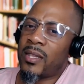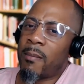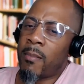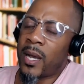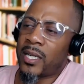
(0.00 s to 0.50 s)
the
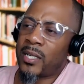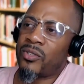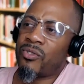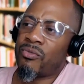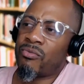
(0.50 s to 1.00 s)

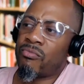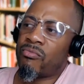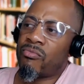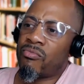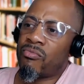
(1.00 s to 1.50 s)
mice
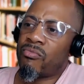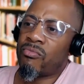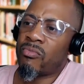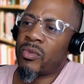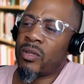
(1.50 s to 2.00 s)

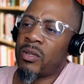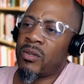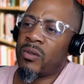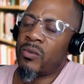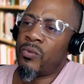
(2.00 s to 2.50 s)

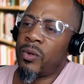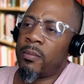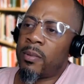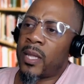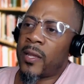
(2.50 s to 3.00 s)
will
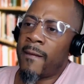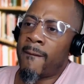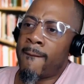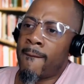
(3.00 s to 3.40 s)
play.